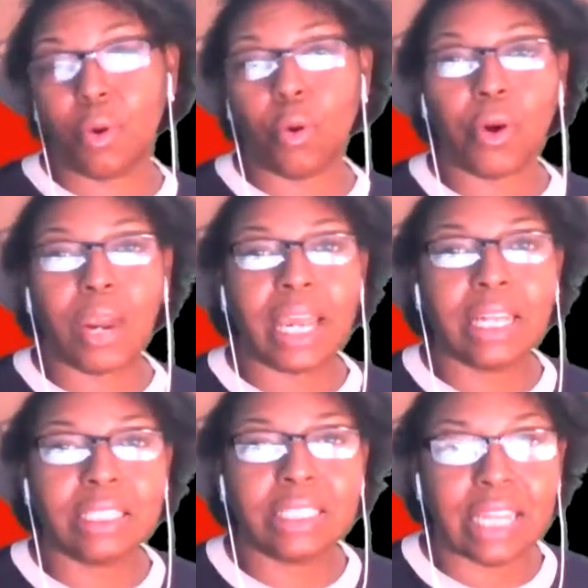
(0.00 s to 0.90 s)
or
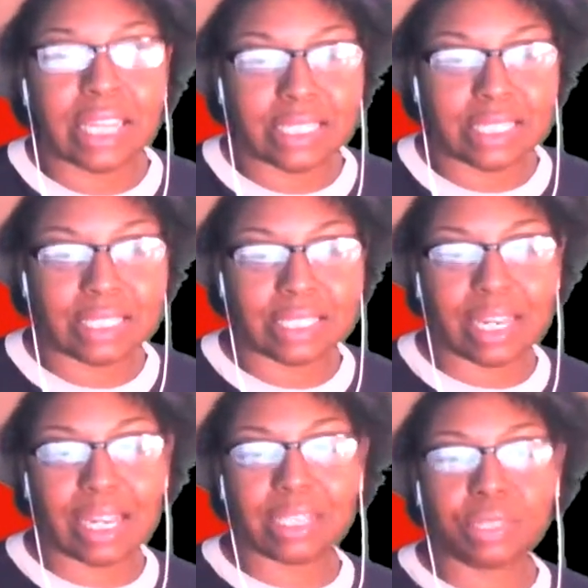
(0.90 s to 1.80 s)
LDS,
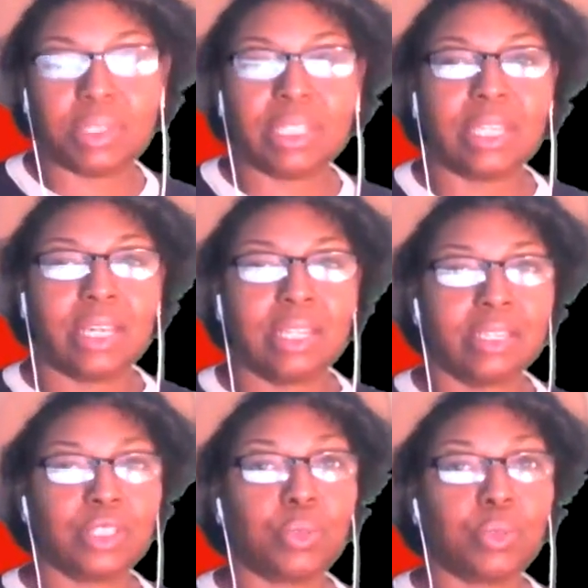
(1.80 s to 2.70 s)
as we say it in
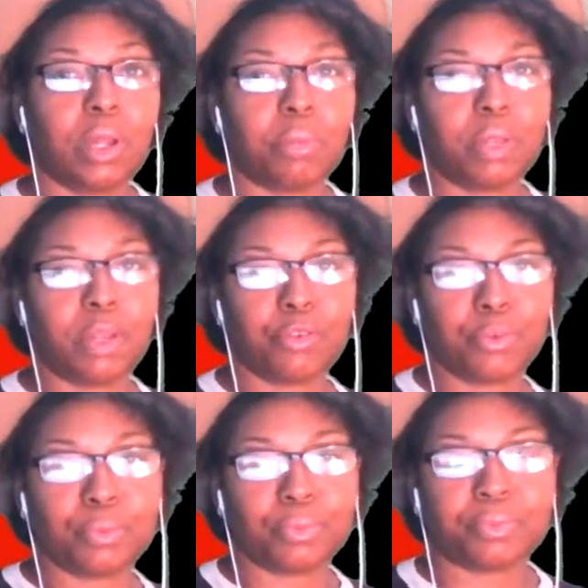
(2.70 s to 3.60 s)
the Swell Playroom.